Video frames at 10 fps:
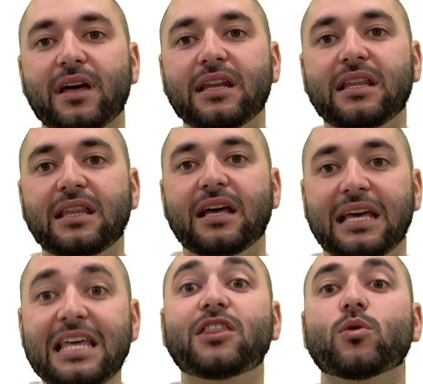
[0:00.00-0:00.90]
and the
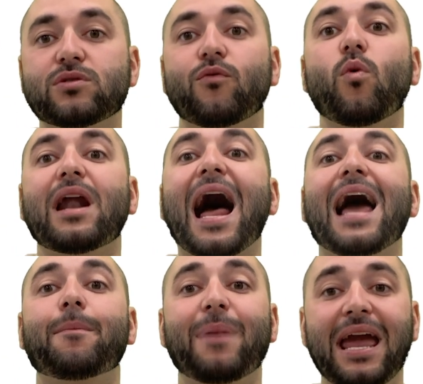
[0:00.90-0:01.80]
ethos of what
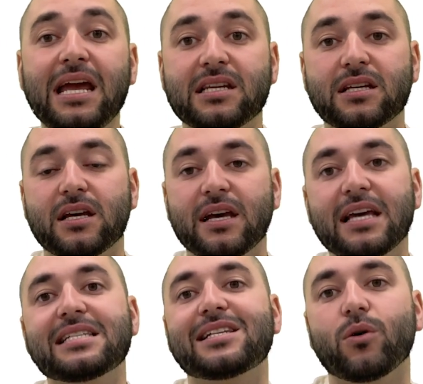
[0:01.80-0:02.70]
I paint
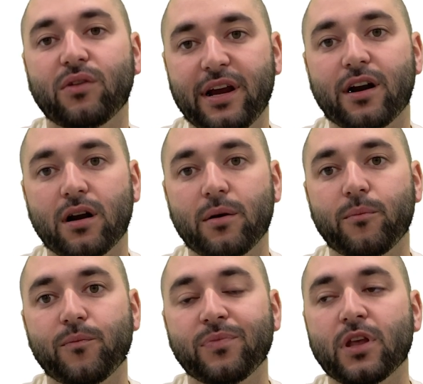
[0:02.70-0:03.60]
is still there.
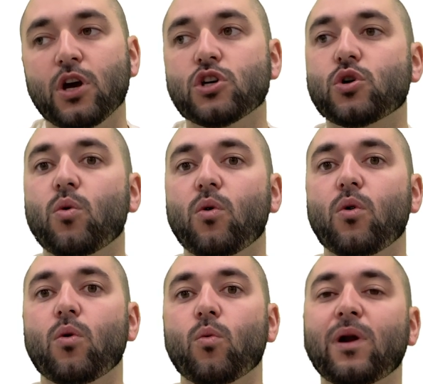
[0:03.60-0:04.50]
So
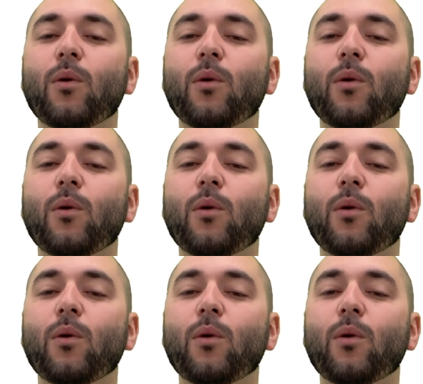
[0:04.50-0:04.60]
what I